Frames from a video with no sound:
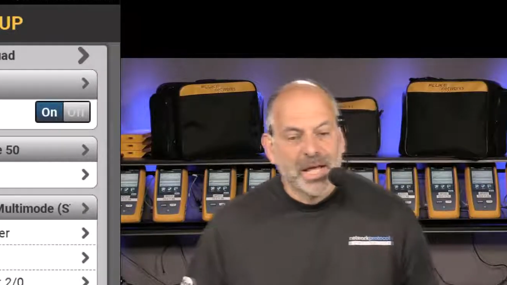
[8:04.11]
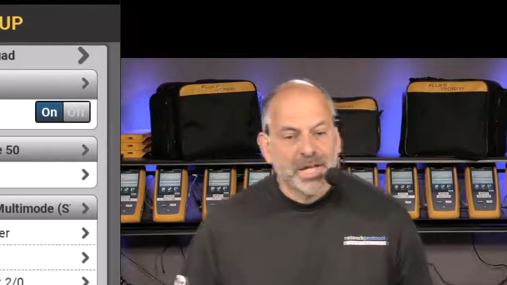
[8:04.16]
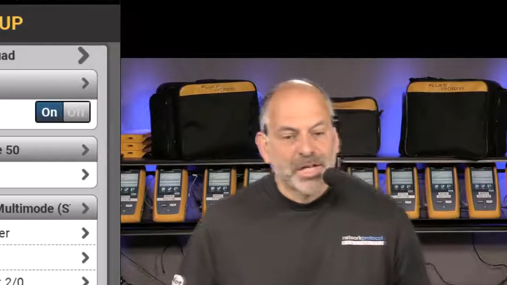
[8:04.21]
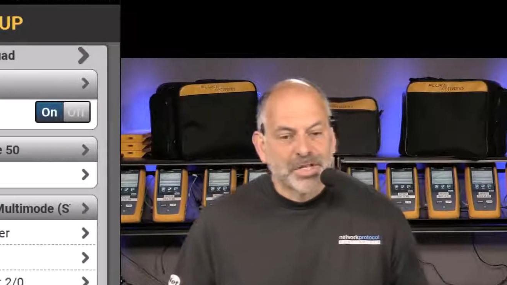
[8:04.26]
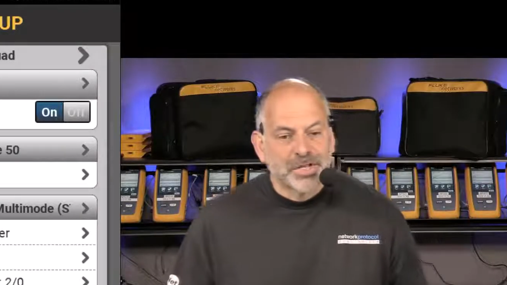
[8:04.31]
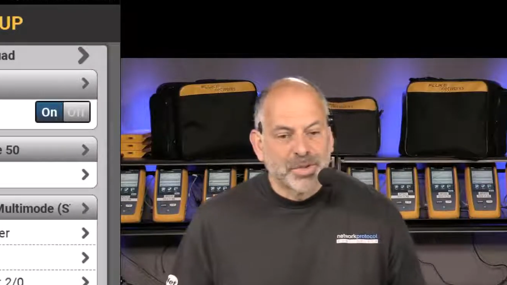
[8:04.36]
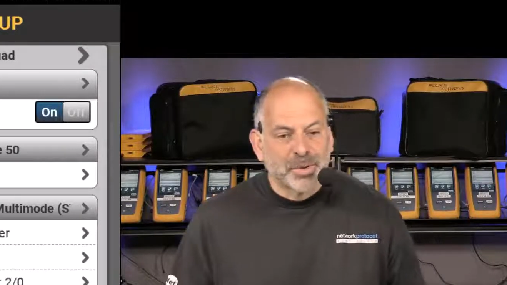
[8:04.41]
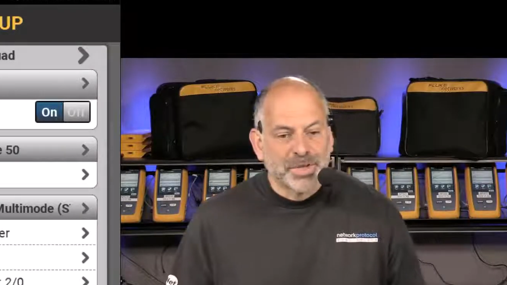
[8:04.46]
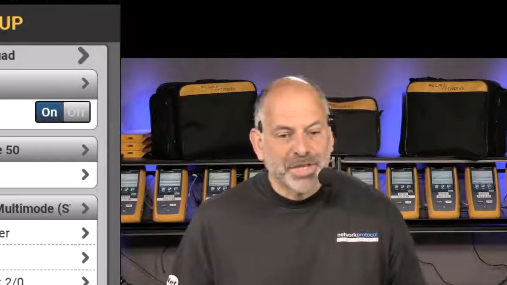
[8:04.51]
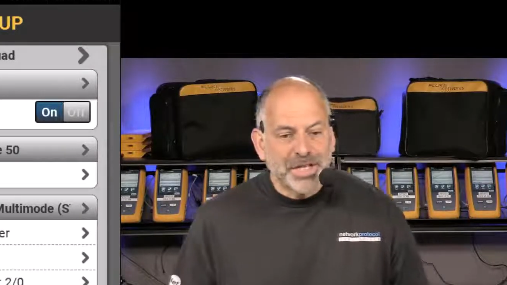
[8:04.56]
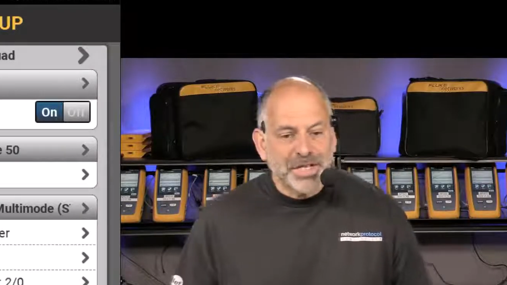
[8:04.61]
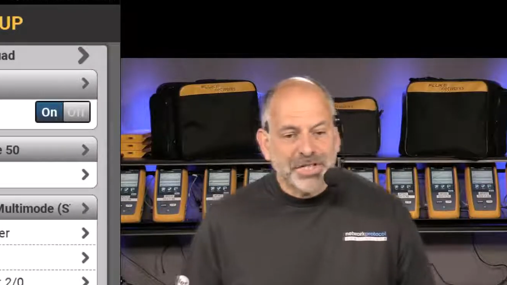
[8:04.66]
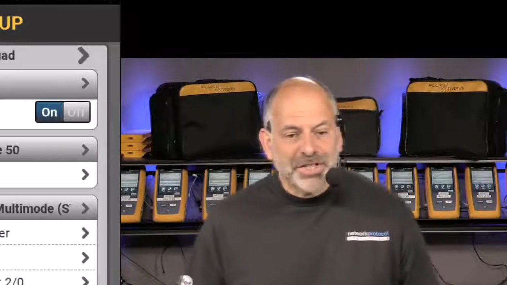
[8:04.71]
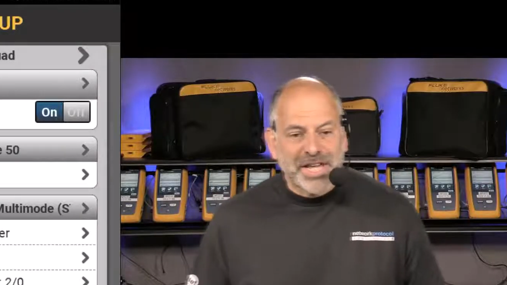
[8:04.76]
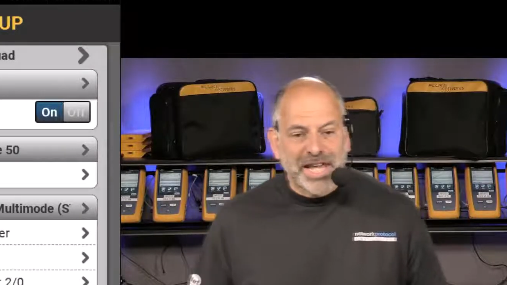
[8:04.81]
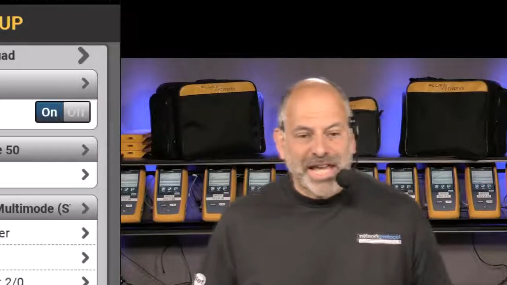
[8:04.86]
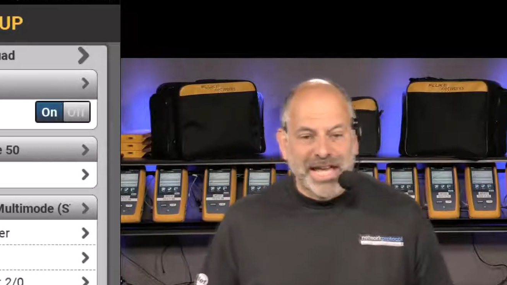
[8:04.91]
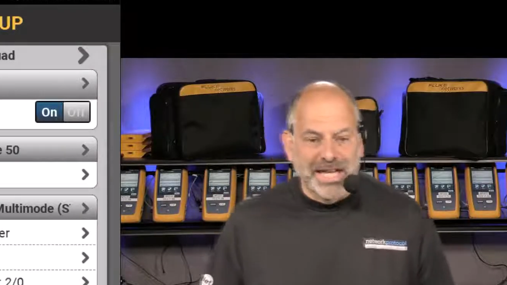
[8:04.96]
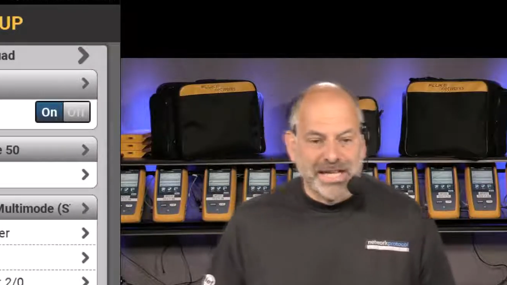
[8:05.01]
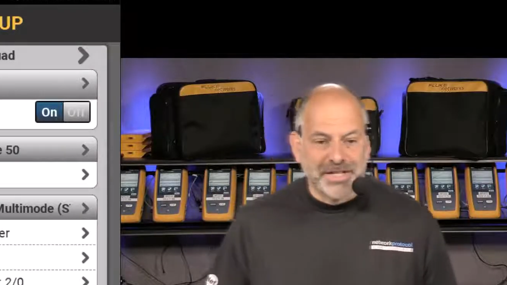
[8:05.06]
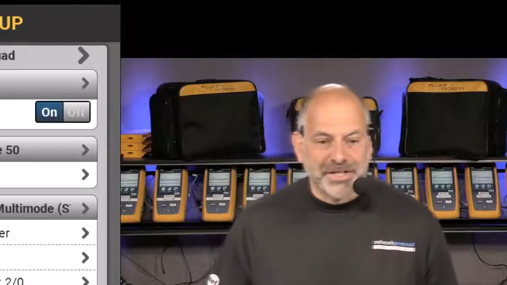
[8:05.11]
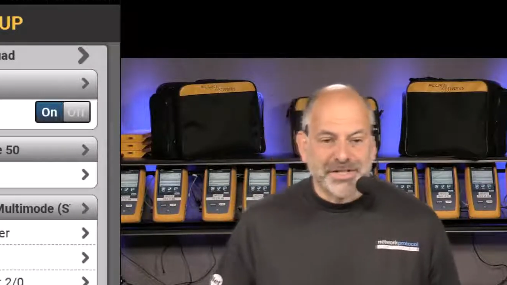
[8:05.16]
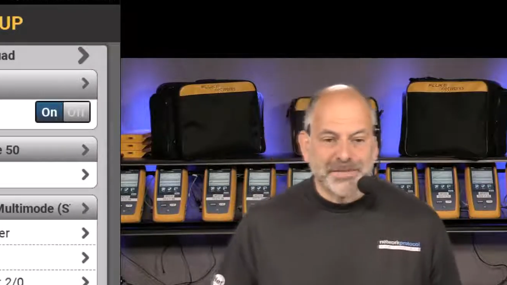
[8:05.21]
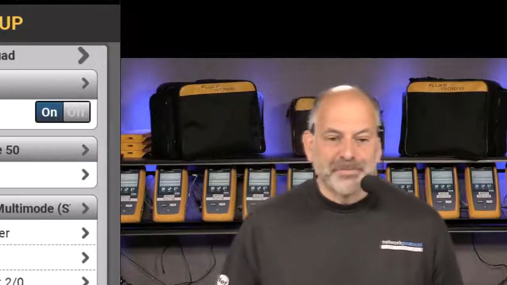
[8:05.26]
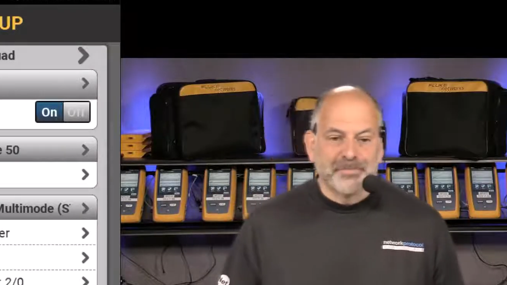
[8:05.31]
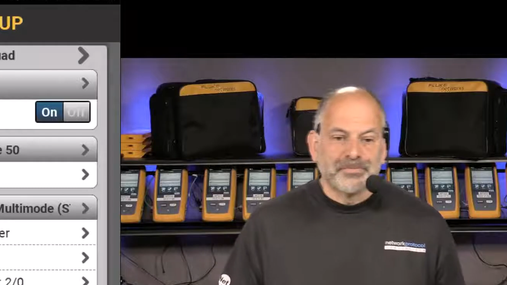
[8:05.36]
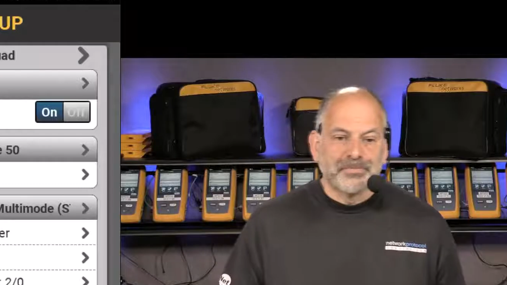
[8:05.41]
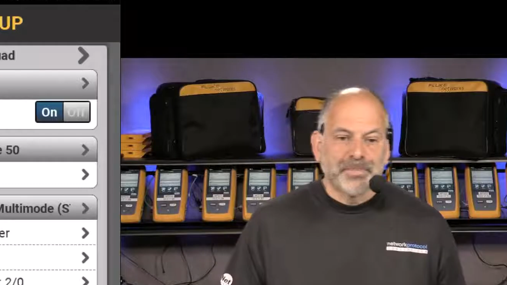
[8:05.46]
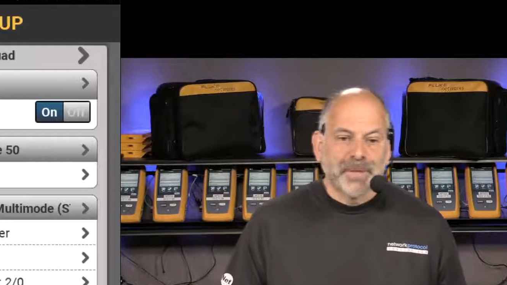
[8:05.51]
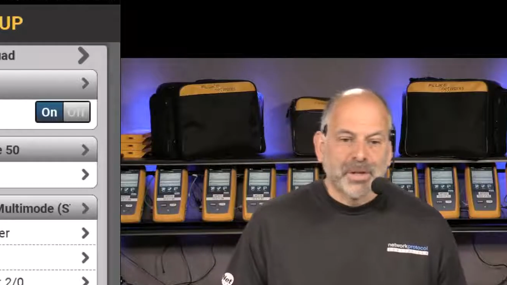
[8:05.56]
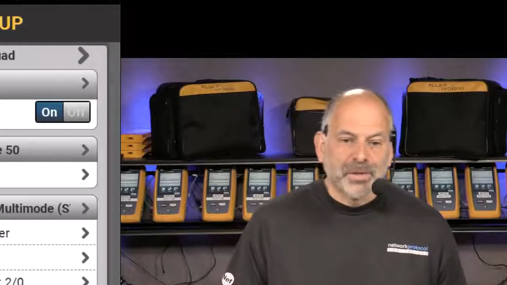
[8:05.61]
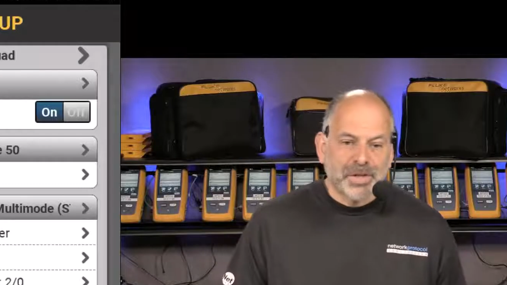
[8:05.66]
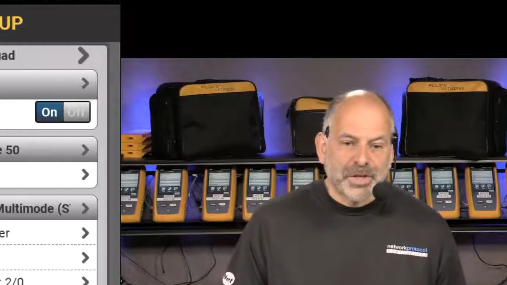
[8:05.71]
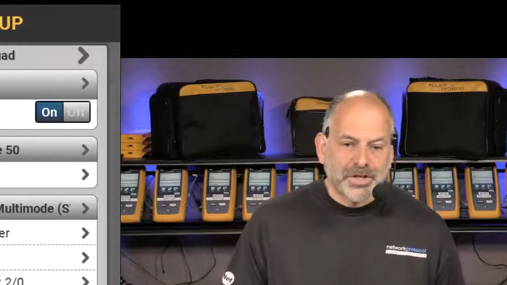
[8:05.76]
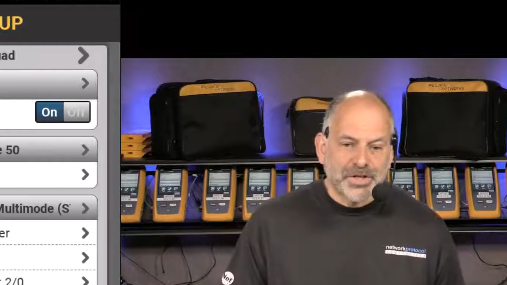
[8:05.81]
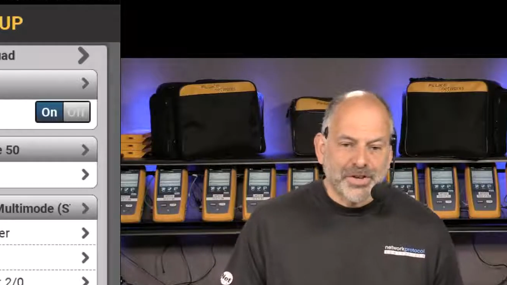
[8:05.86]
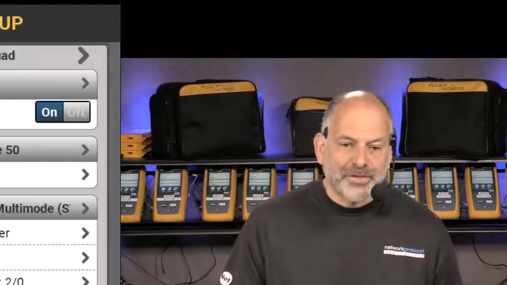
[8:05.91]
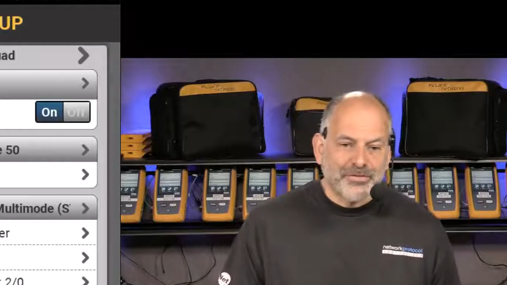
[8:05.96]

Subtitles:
So in this case, there's a